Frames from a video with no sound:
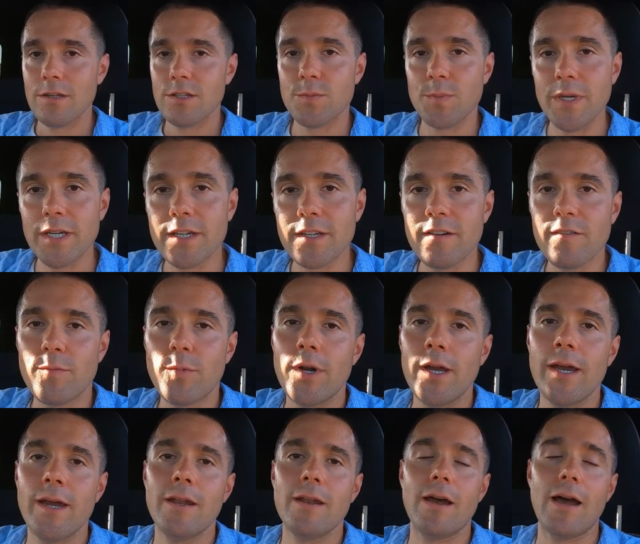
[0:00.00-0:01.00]
Speaking of
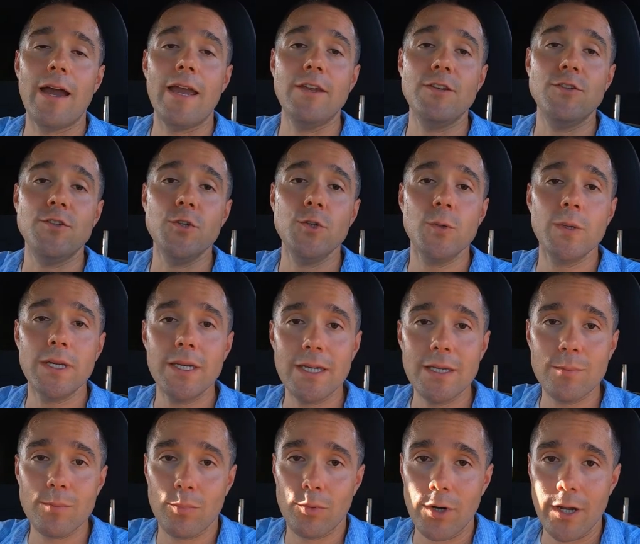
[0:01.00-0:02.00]
bread, I do
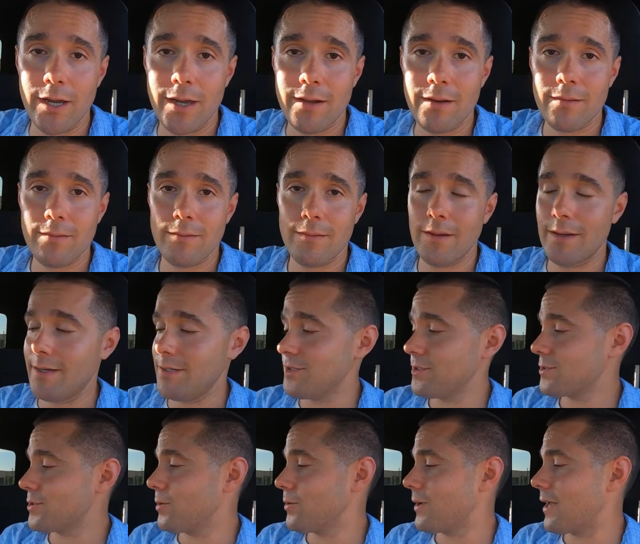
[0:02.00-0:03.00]
eat bread. I
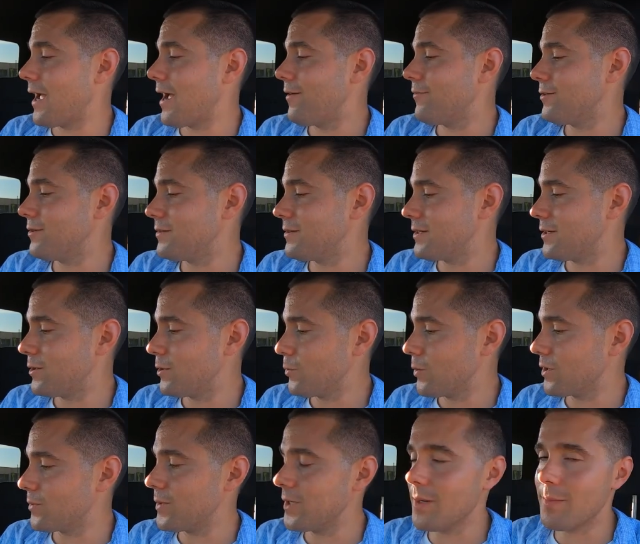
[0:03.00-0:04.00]
just don't have it here
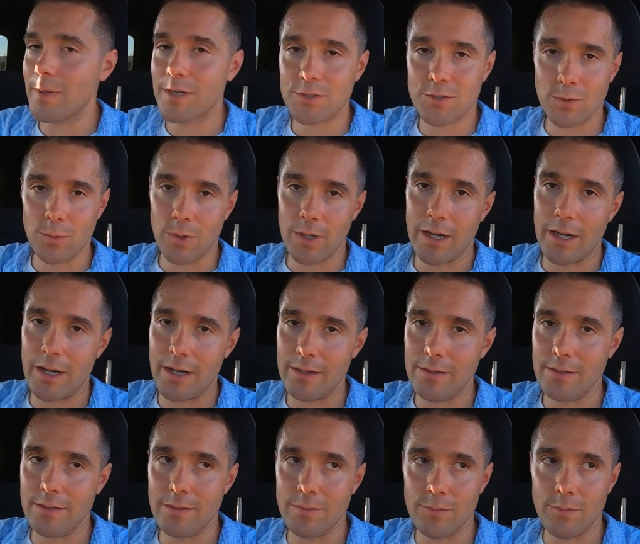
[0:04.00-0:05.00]
with me. I'm not sure why I
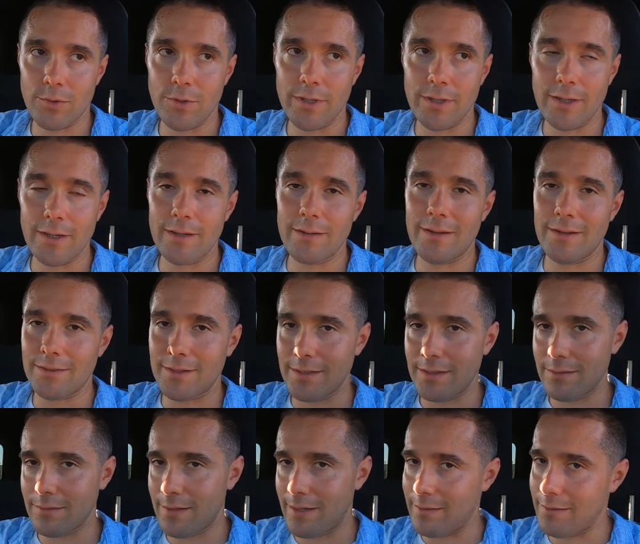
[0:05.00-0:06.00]
didn't bring it. I think
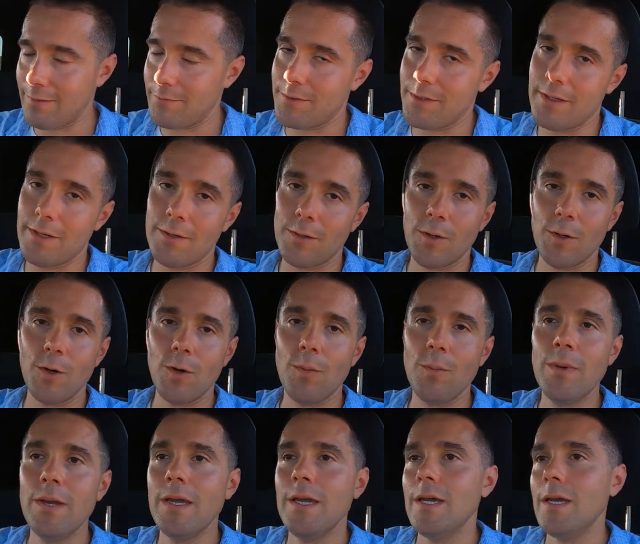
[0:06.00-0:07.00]
it, I left it at
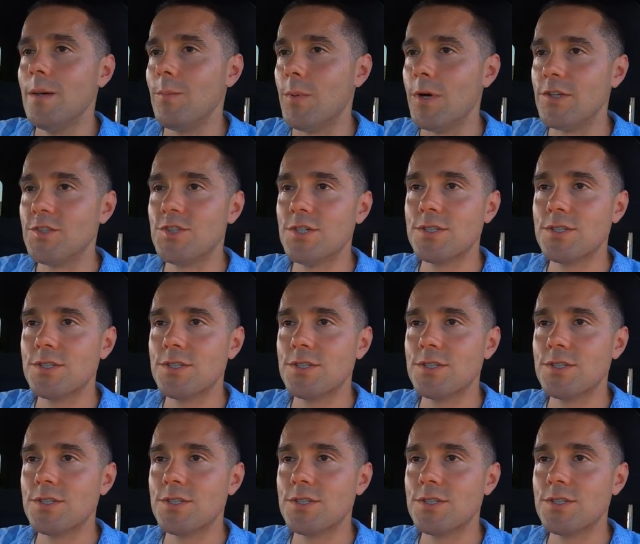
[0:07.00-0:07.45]
home. But